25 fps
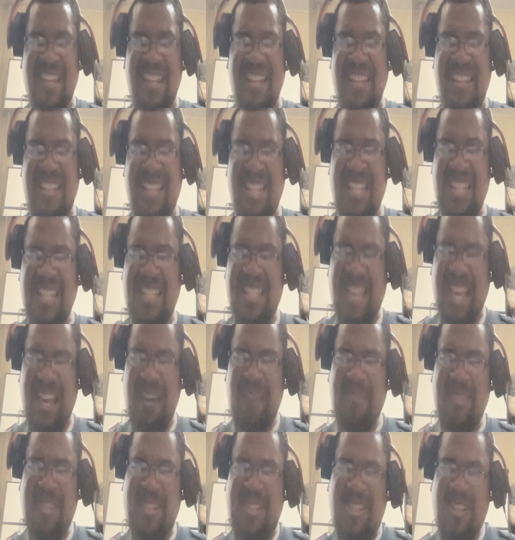This
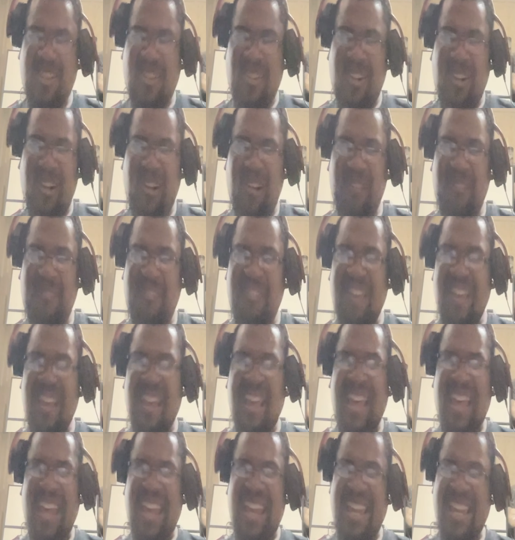episode of
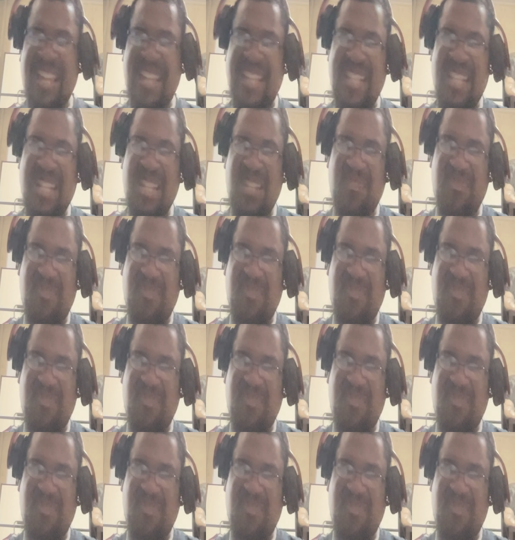Izzy's